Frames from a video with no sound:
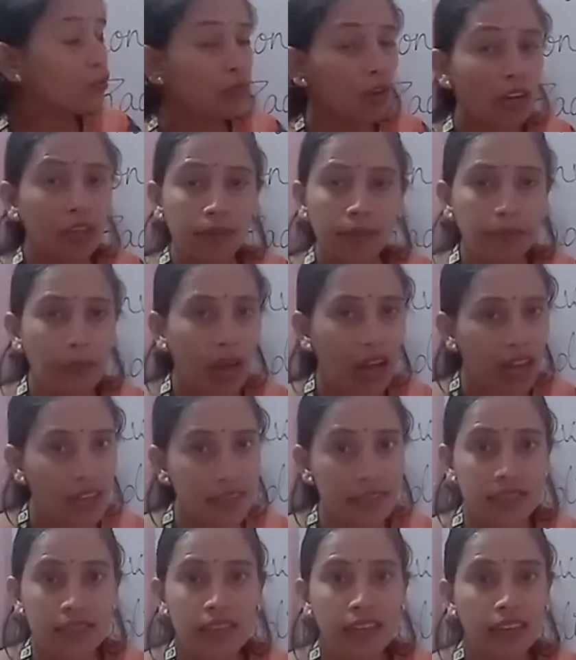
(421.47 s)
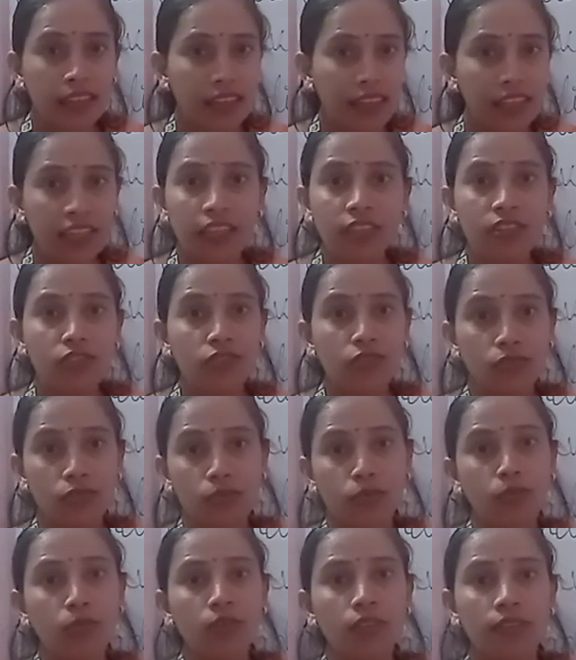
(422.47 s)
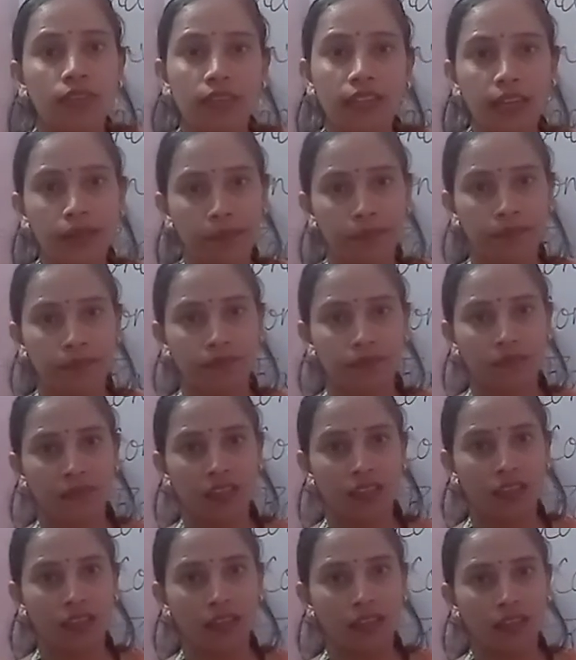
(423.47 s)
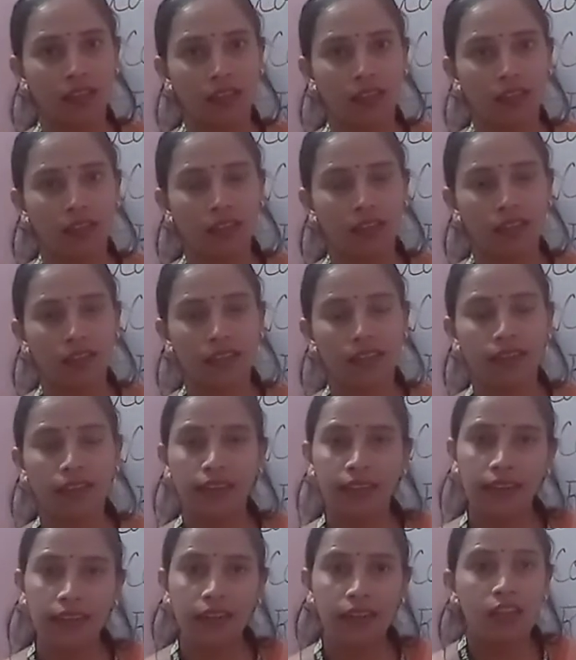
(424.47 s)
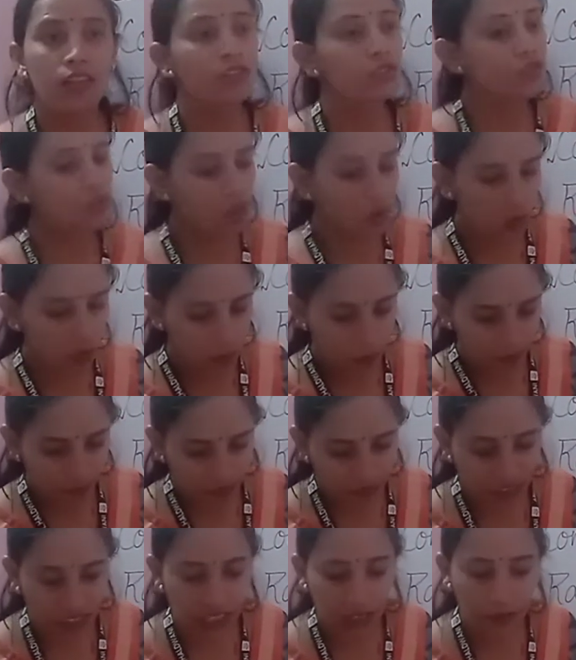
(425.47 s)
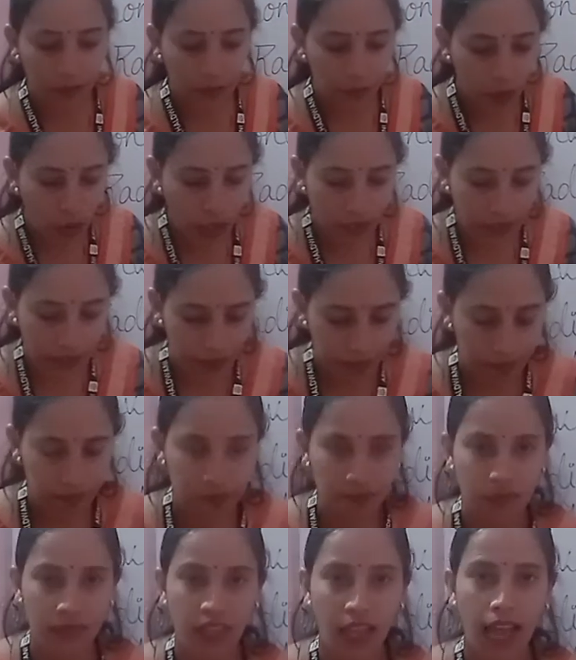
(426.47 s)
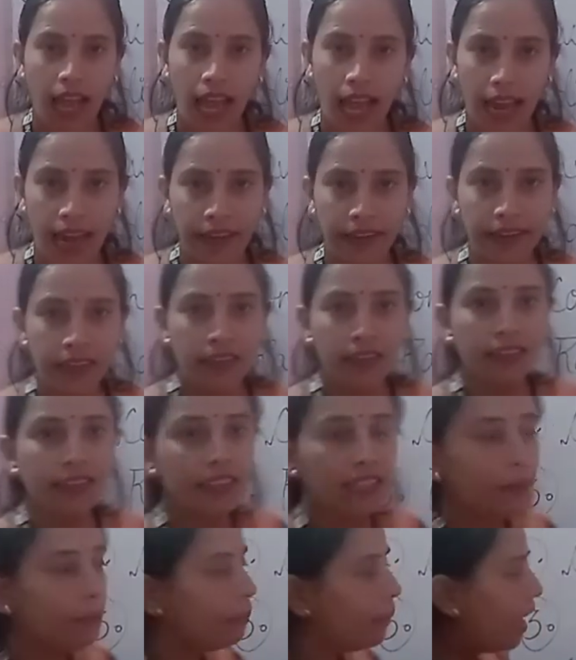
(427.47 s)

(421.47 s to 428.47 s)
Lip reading: not pass heat through them. Clear? So the wood and the